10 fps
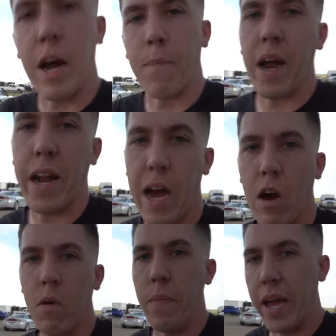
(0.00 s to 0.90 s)
up right
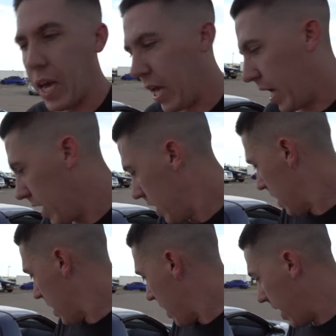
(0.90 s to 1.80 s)
now, make a hit,
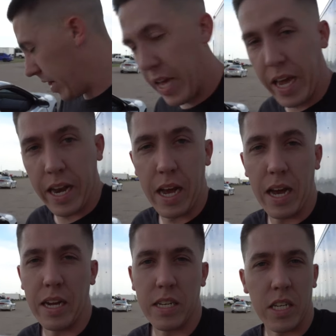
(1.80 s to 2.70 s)
and then
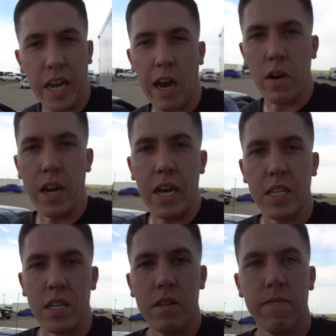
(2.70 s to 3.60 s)
uh, see how it does.